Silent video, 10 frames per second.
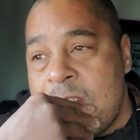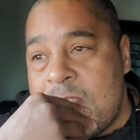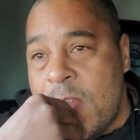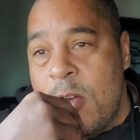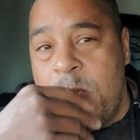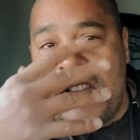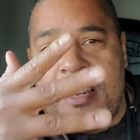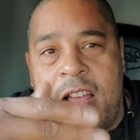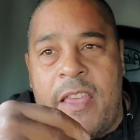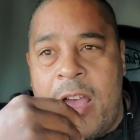So we
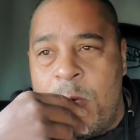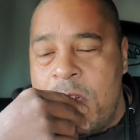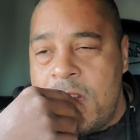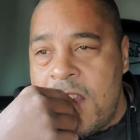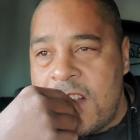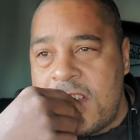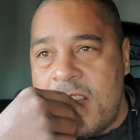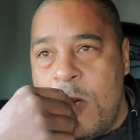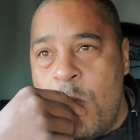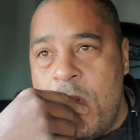saw that one. I
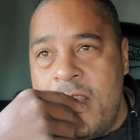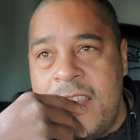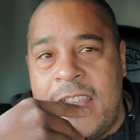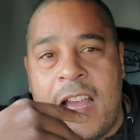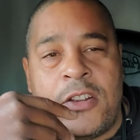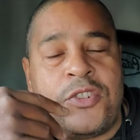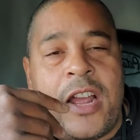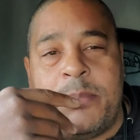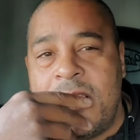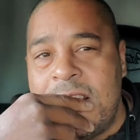saw one that got
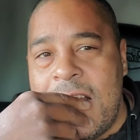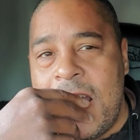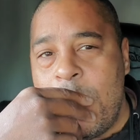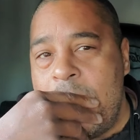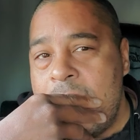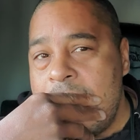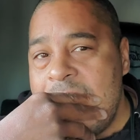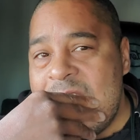dropped on the highway.